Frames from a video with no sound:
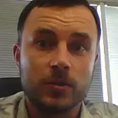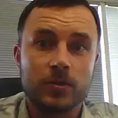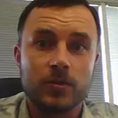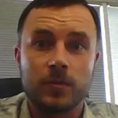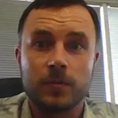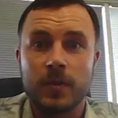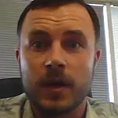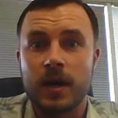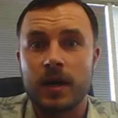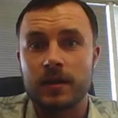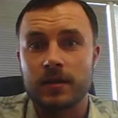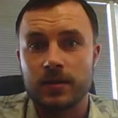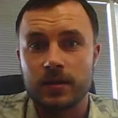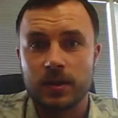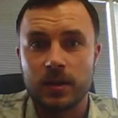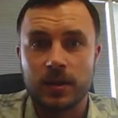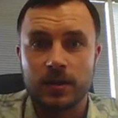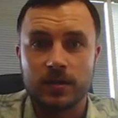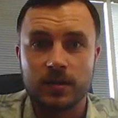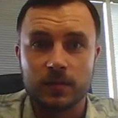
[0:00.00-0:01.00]
can use to
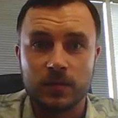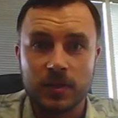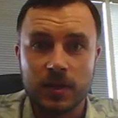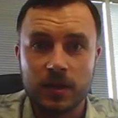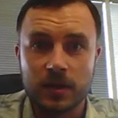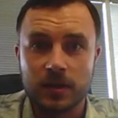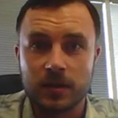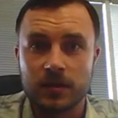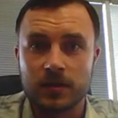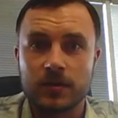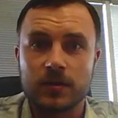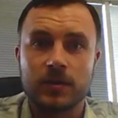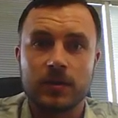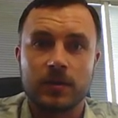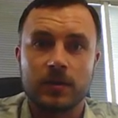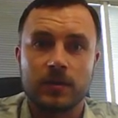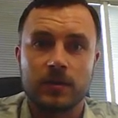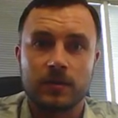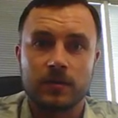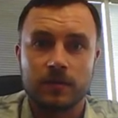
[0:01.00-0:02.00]
pass custom
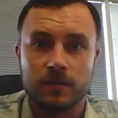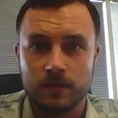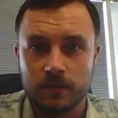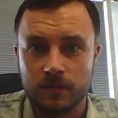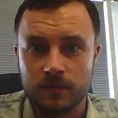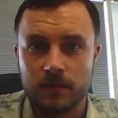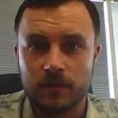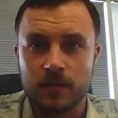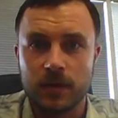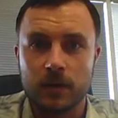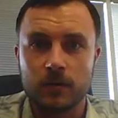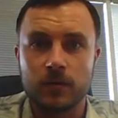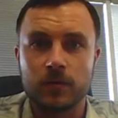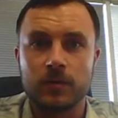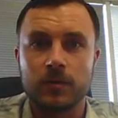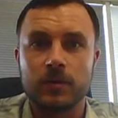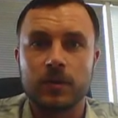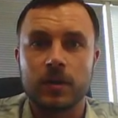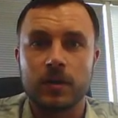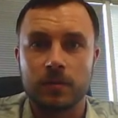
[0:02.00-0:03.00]
settings that
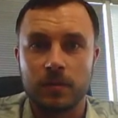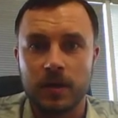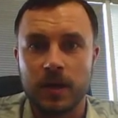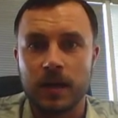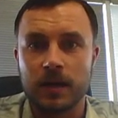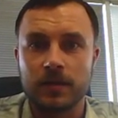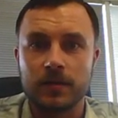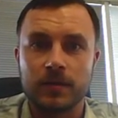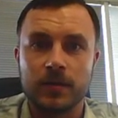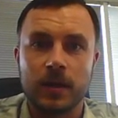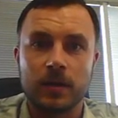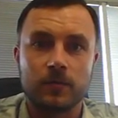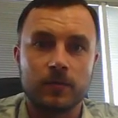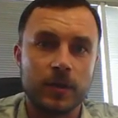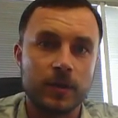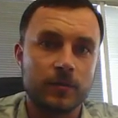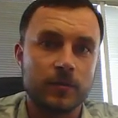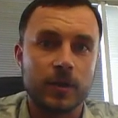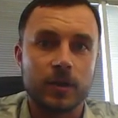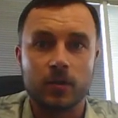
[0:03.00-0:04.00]
would apply to
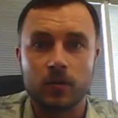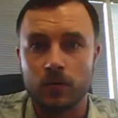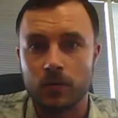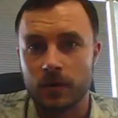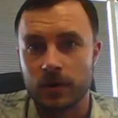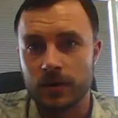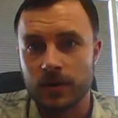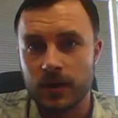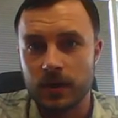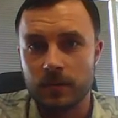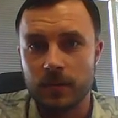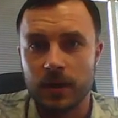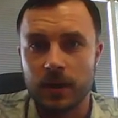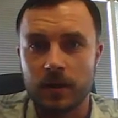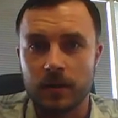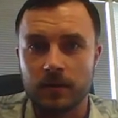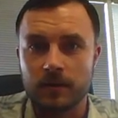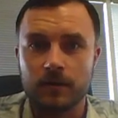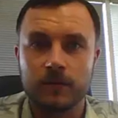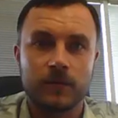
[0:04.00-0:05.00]
that rendering or
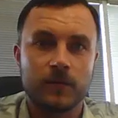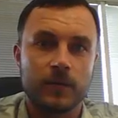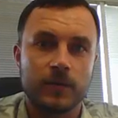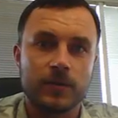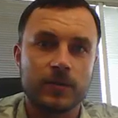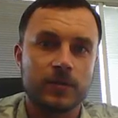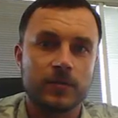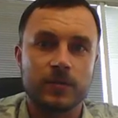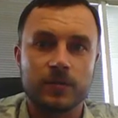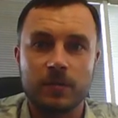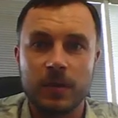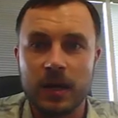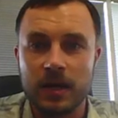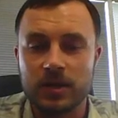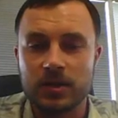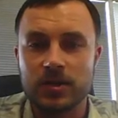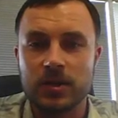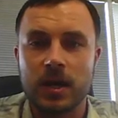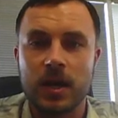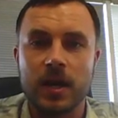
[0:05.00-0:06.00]
sublayout. For instance,
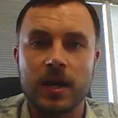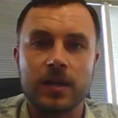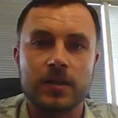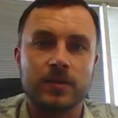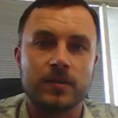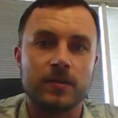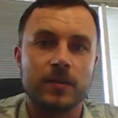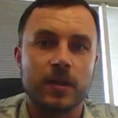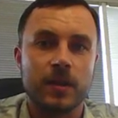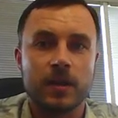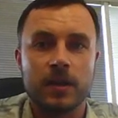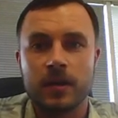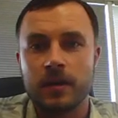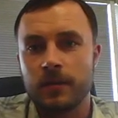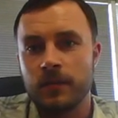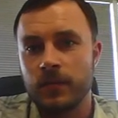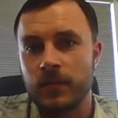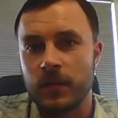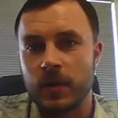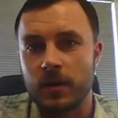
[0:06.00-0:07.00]
page size and
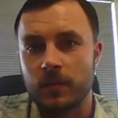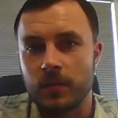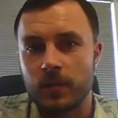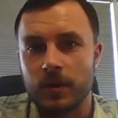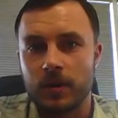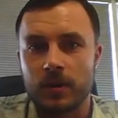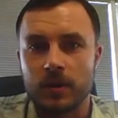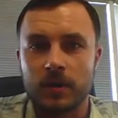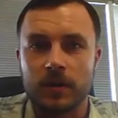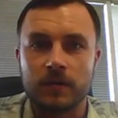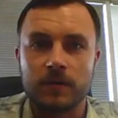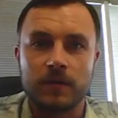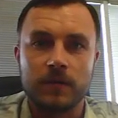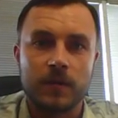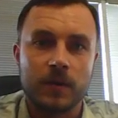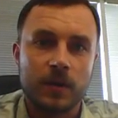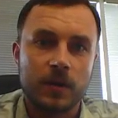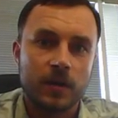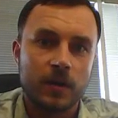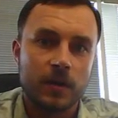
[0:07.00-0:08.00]
number of
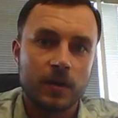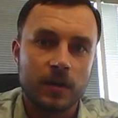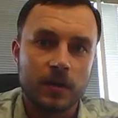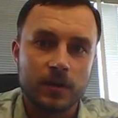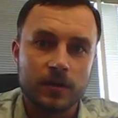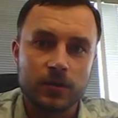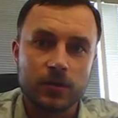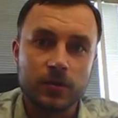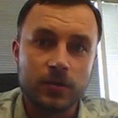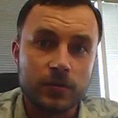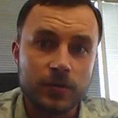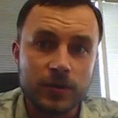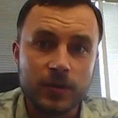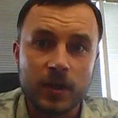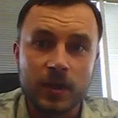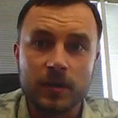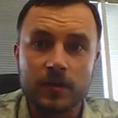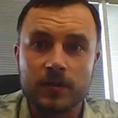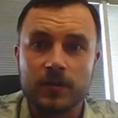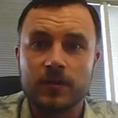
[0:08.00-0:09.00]
uh, search
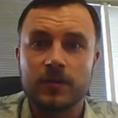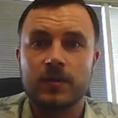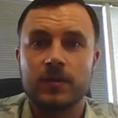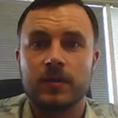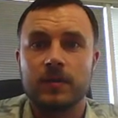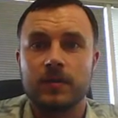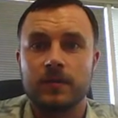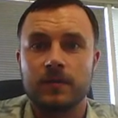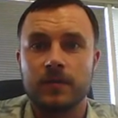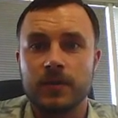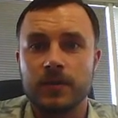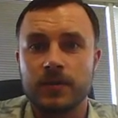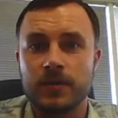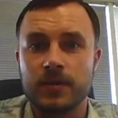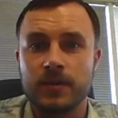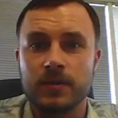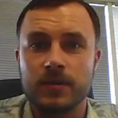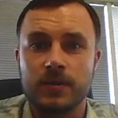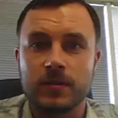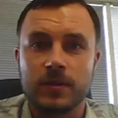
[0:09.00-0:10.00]
results, for
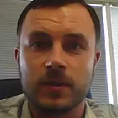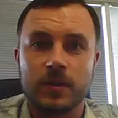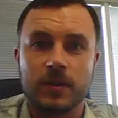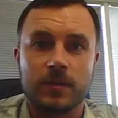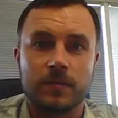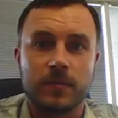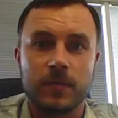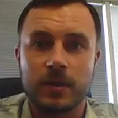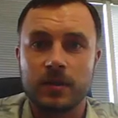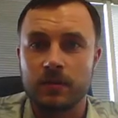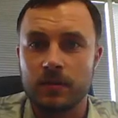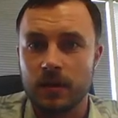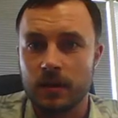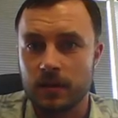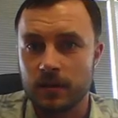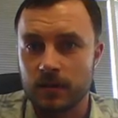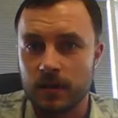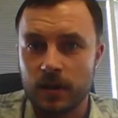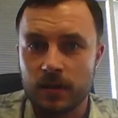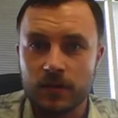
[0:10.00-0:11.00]
instance, um, and,
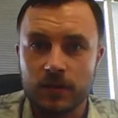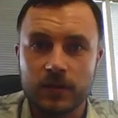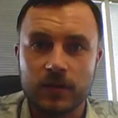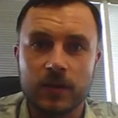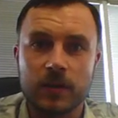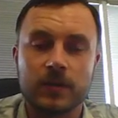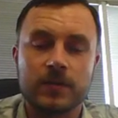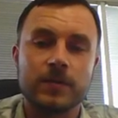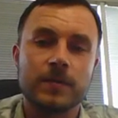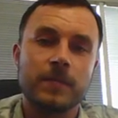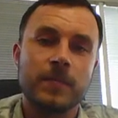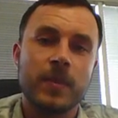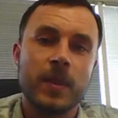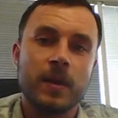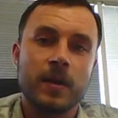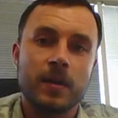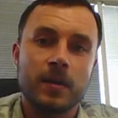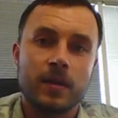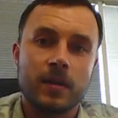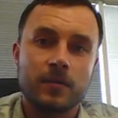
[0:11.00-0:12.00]
and other things
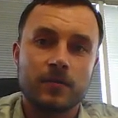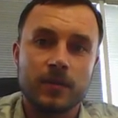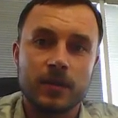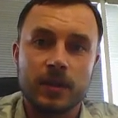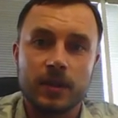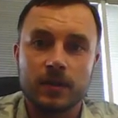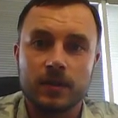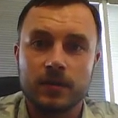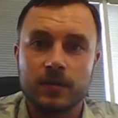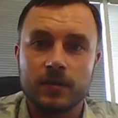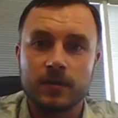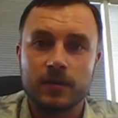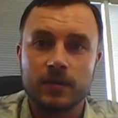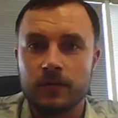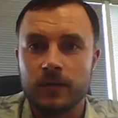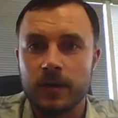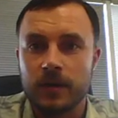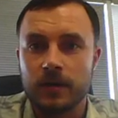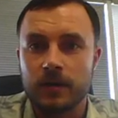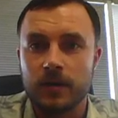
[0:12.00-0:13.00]
related to
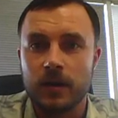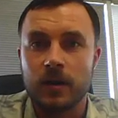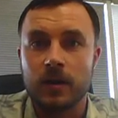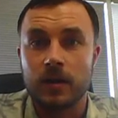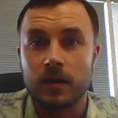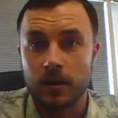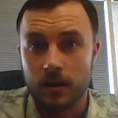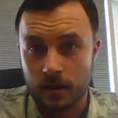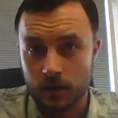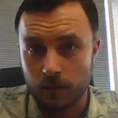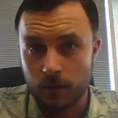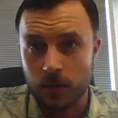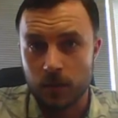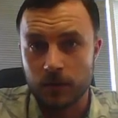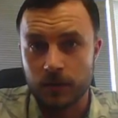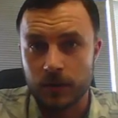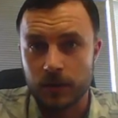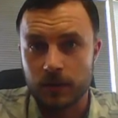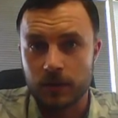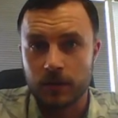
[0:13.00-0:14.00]
that render, uh,
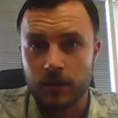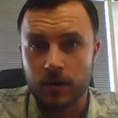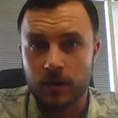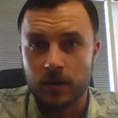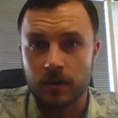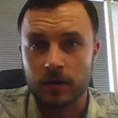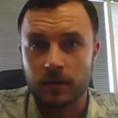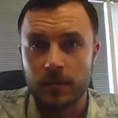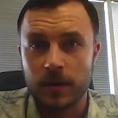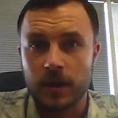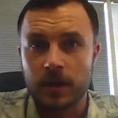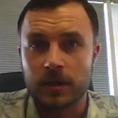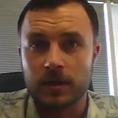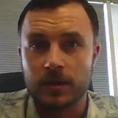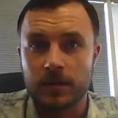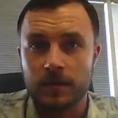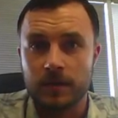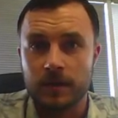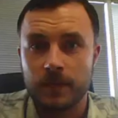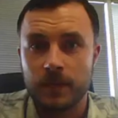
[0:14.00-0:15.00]
component on the
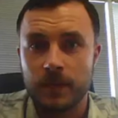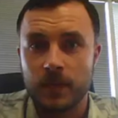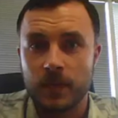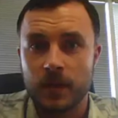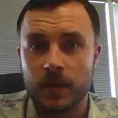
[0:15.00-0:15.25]
page.